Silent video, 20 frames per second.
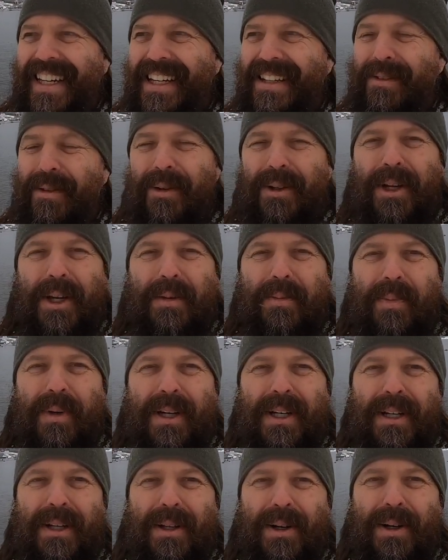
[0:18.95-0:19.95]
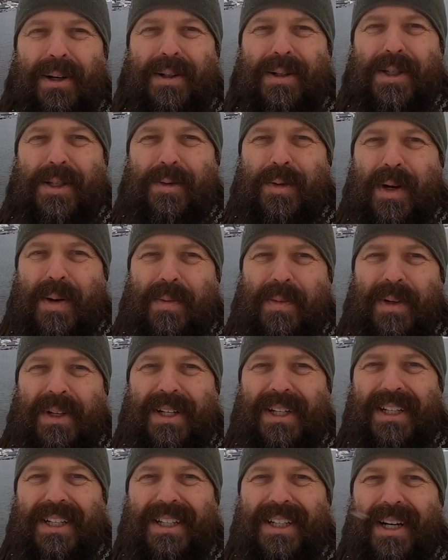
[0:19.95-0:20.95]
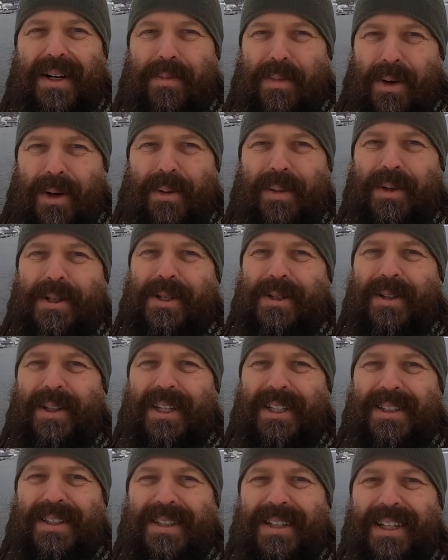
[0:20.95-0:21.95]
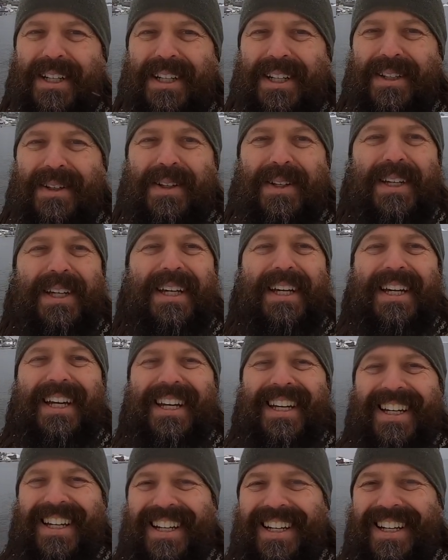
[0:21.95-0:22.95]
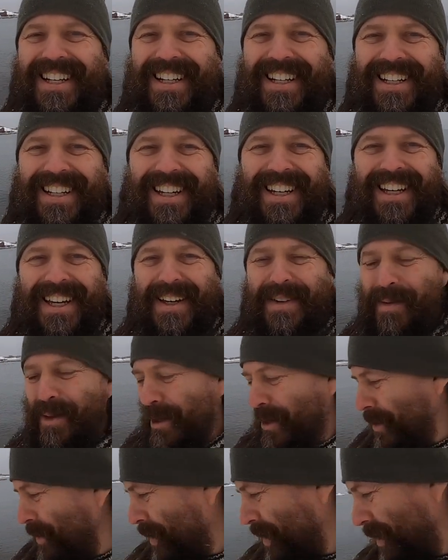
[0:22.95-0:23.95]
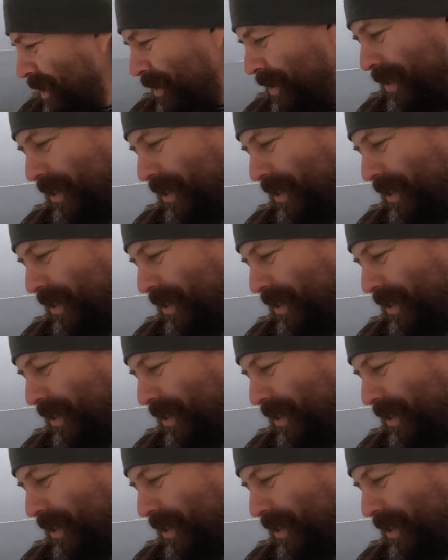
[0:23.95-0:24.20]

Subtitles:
it will not be a long swim, I promise you that. But okay,